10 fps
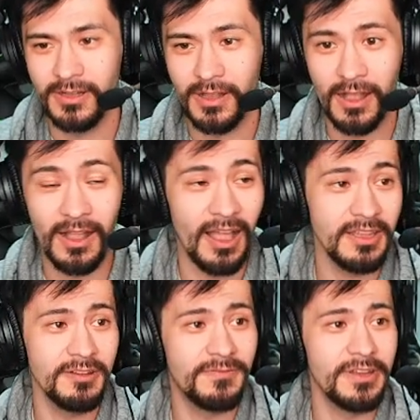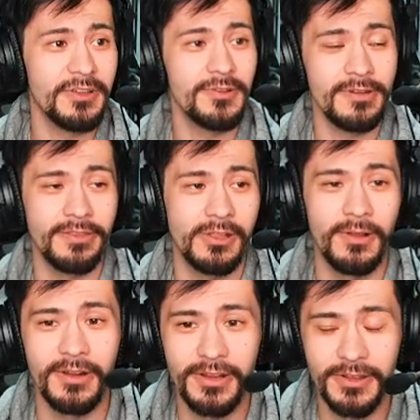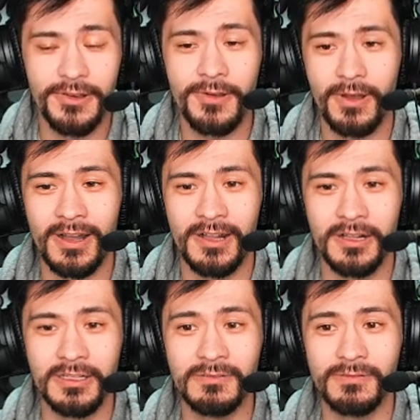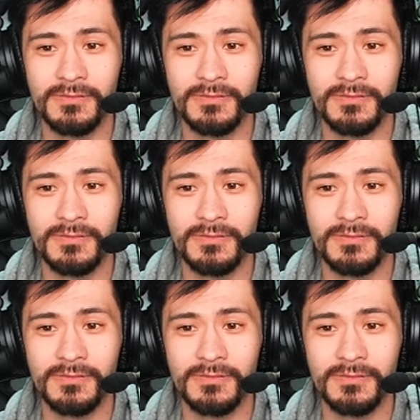I did a video not that long ago of